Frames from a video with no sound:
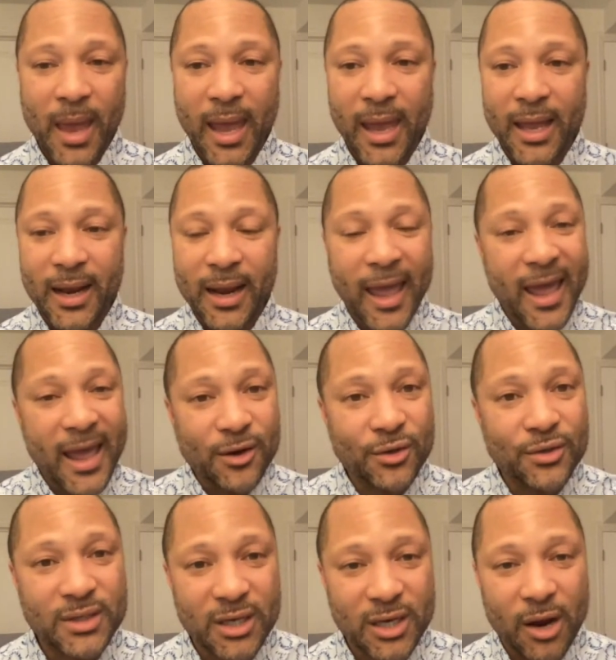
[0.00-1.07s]
and handle
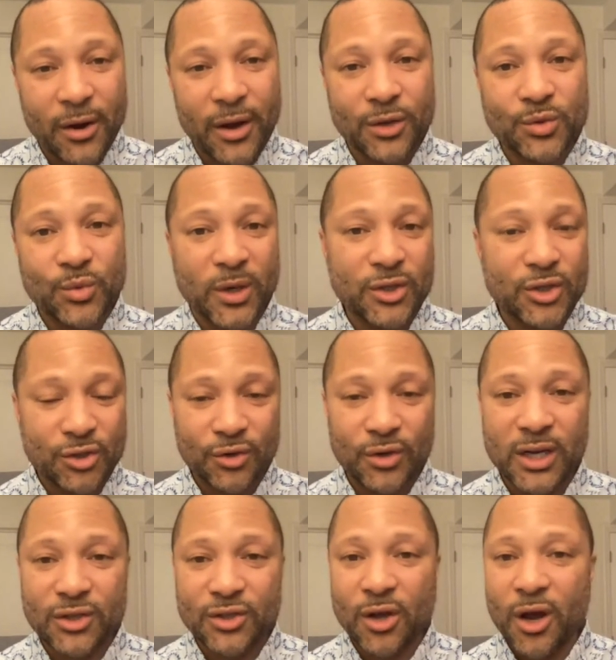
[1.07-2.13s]
scenarios where
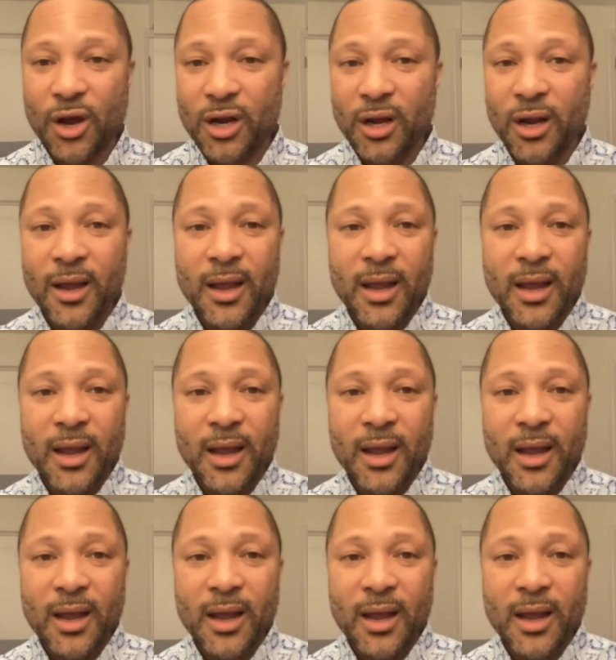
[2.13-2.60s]
students are